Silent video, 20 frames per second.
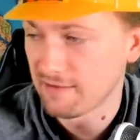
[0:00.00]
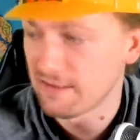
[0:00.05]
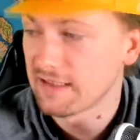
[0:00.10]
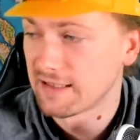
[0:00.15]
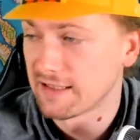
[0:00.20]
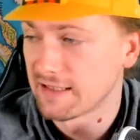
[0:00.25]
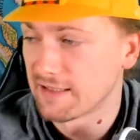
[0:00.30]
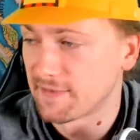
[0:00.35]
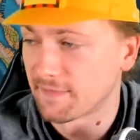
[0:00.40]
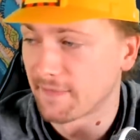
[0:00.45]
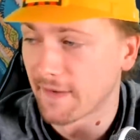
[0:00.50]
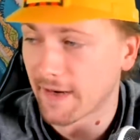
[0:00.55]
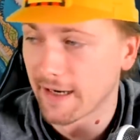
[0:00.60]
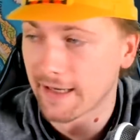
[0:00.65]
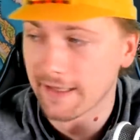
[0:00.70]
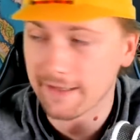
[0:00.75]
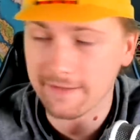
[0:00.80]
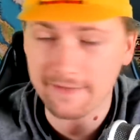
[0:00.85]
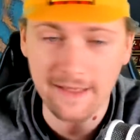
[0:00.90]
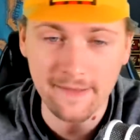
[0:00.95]
This is
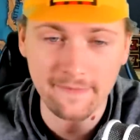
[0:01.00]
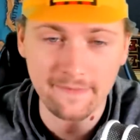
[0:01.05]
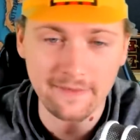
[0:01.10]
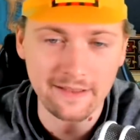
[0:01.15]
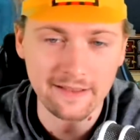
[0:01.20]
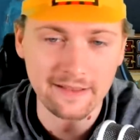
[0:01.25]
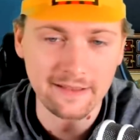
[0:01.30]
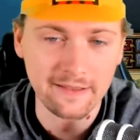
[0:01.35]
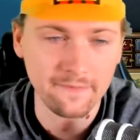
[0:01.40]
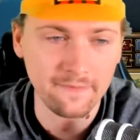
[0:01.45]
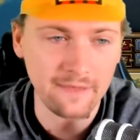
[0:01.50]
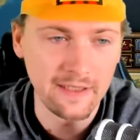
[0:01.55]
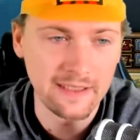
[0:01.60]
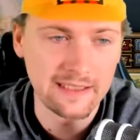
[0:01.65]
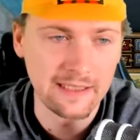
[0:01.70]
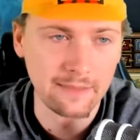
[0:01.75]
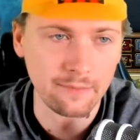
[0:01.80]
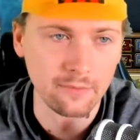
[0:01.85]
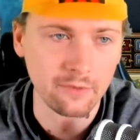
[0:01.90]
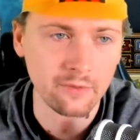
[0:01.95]
fine, definitely
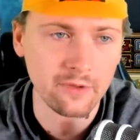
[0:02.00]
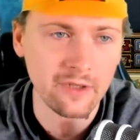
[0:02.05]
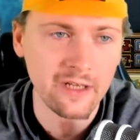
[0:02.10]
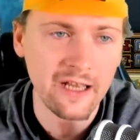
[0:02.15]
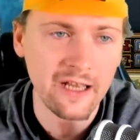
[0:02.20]
fixable.